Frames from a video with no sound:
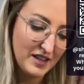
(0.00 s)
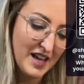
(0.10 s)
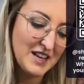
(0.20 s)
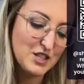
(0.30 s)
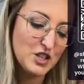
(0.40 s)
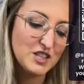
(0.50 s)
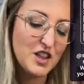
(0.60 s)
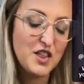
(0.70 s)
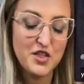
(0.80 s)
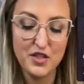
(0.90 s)
And it's just
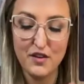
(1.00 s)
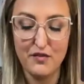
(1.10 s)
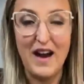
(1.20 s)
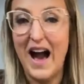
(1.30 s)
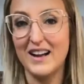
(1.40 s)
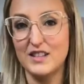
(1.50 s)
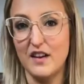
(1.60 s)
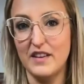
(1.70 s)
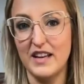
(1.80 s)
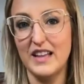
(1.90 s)
the fact of it,